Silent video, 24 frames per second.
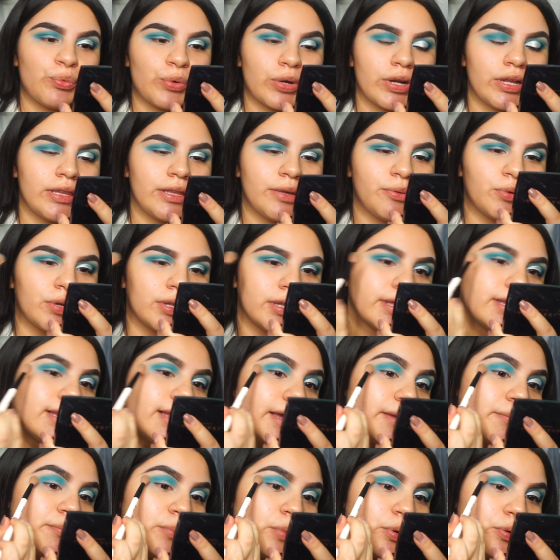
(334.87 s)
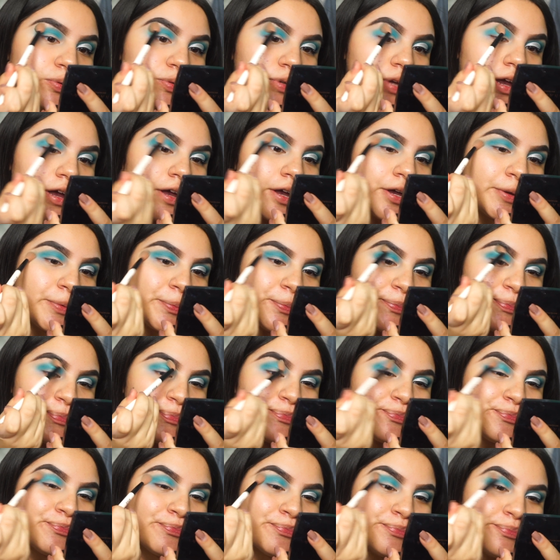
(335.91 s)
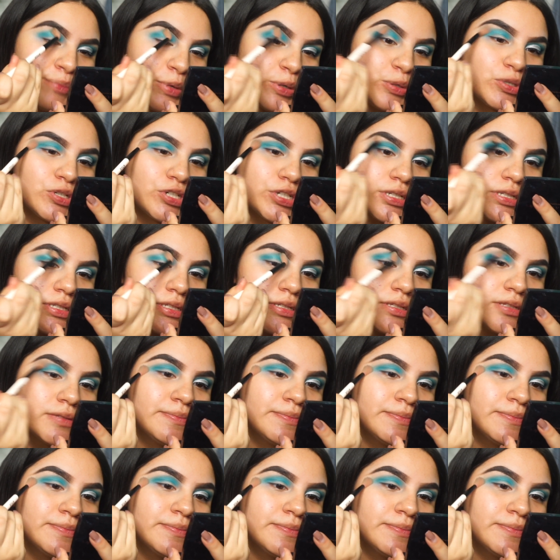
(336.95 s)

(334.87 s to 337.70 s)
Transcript: really light motions.